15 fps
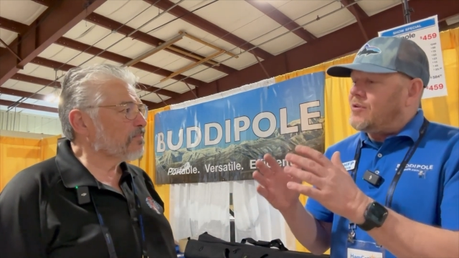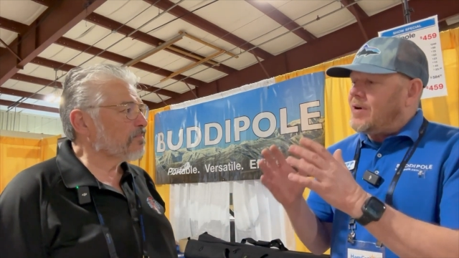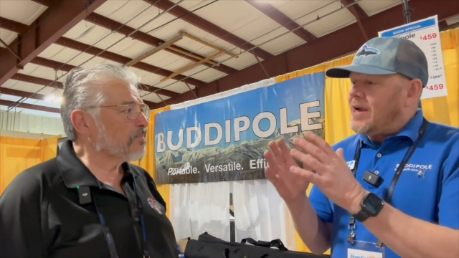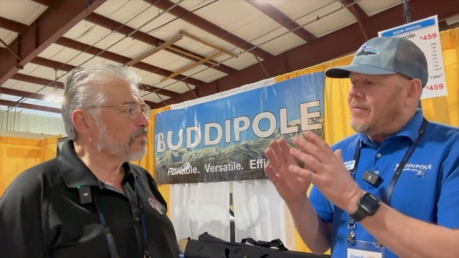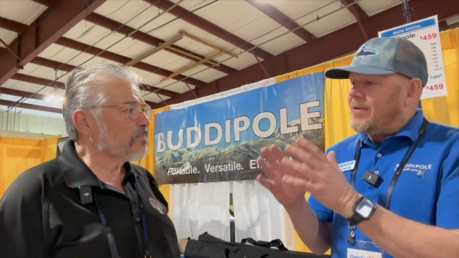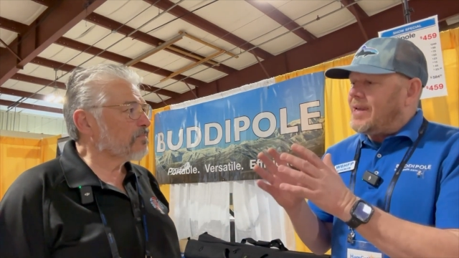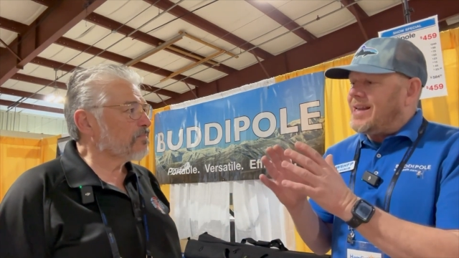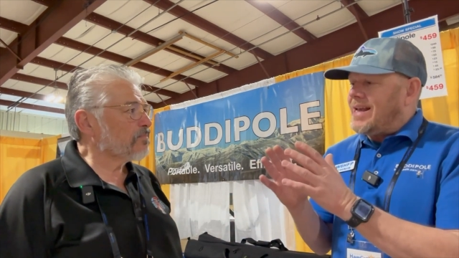Speaker 1: So
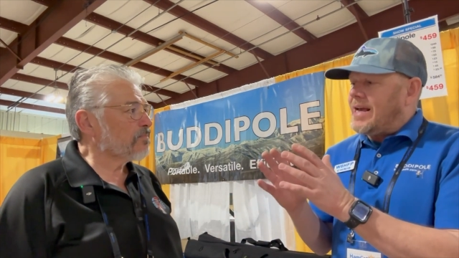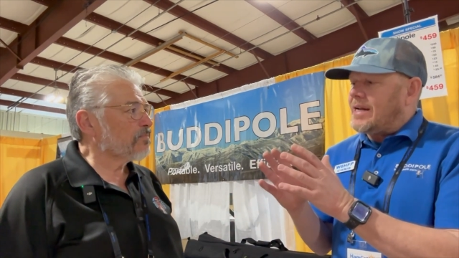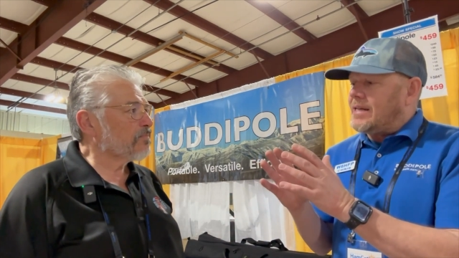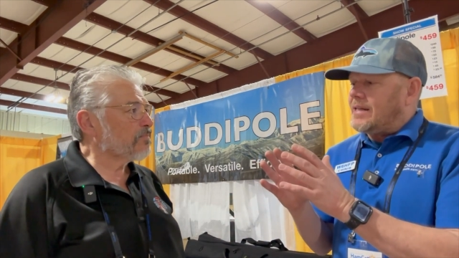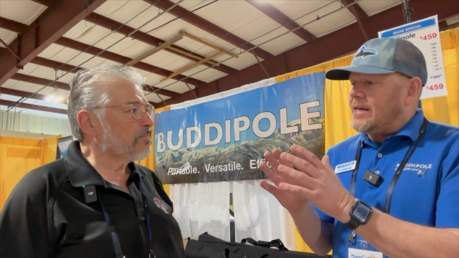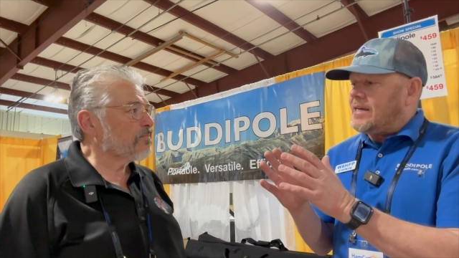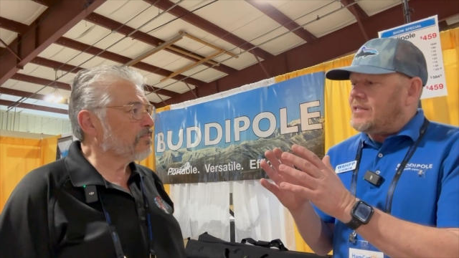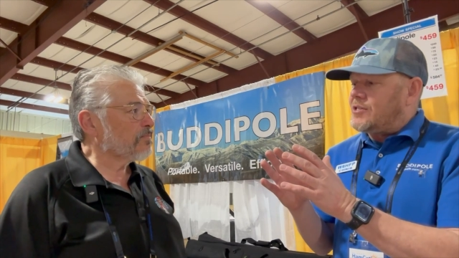having an
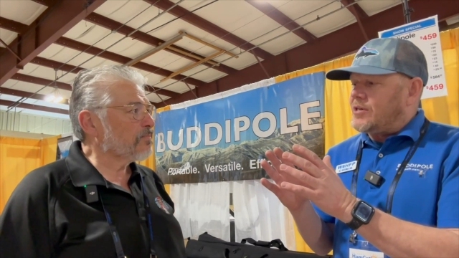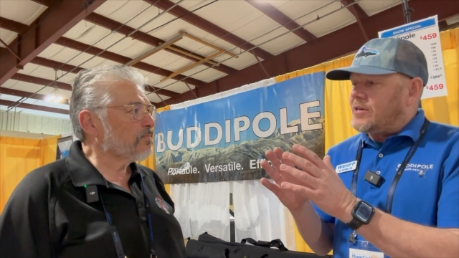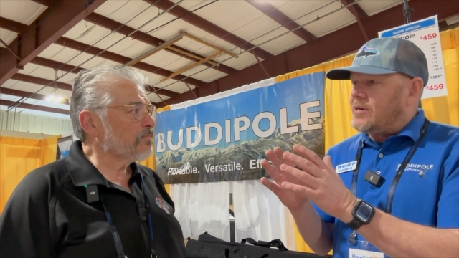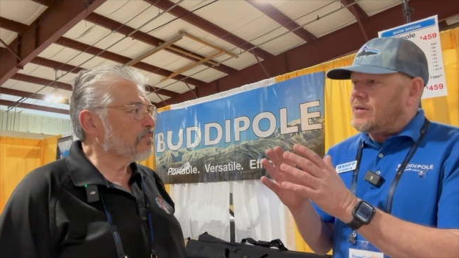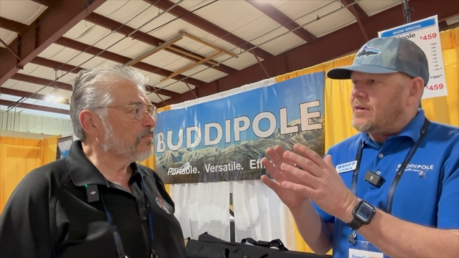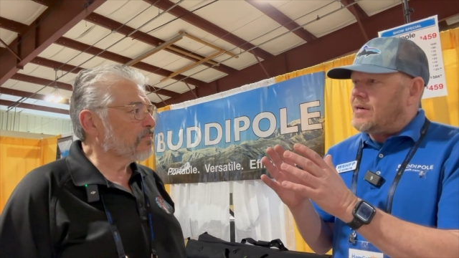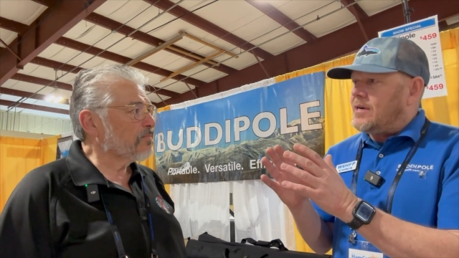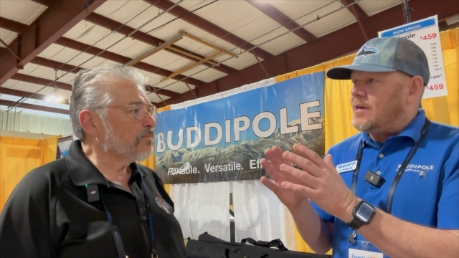
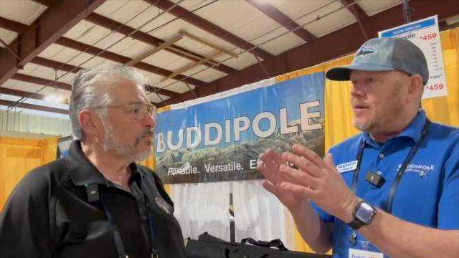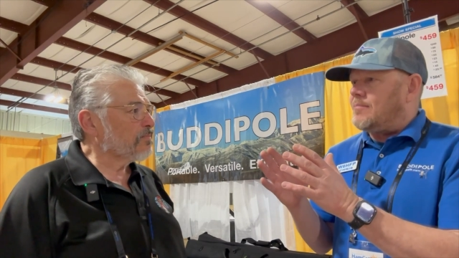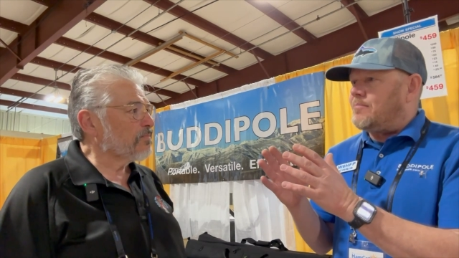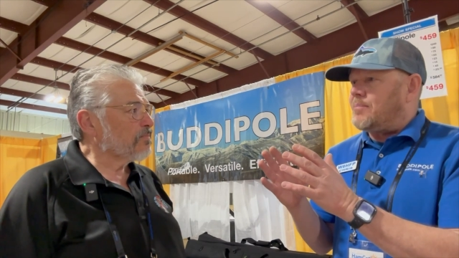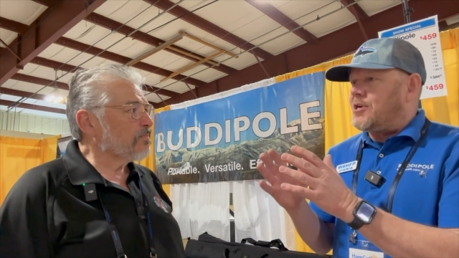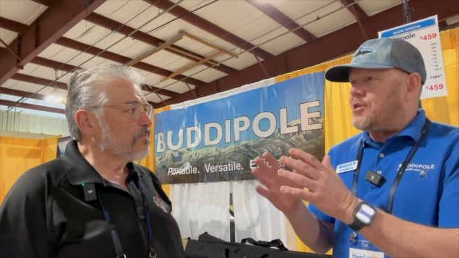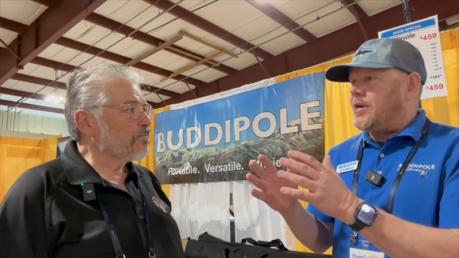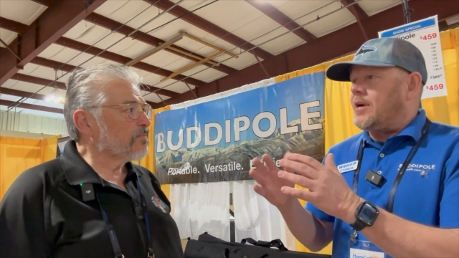analyzer, um,
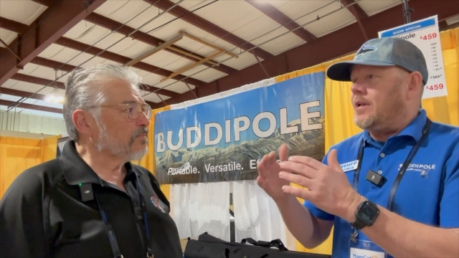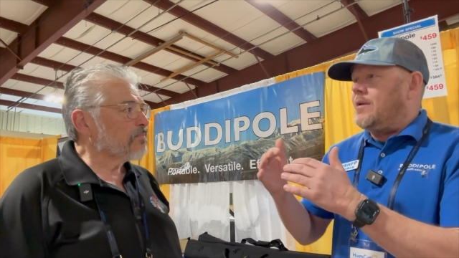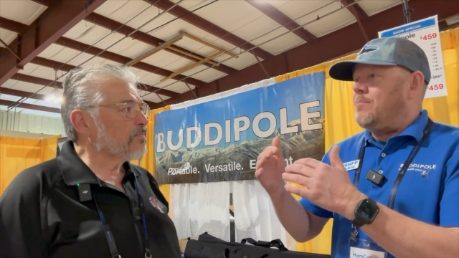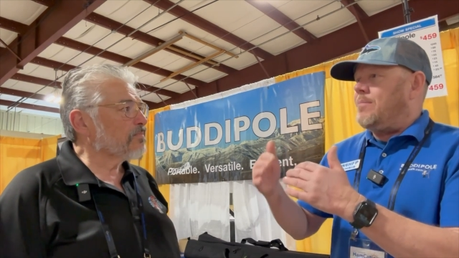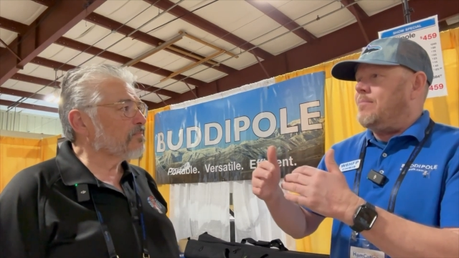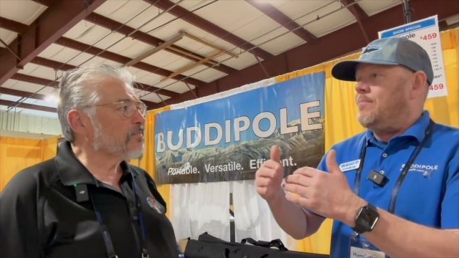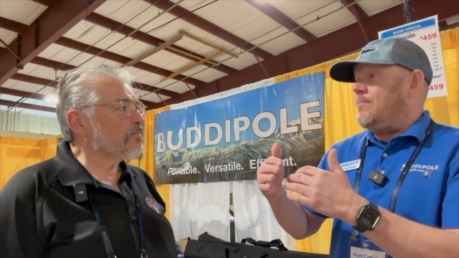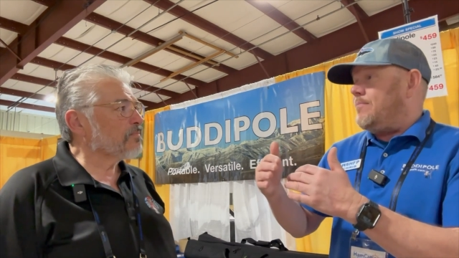particularly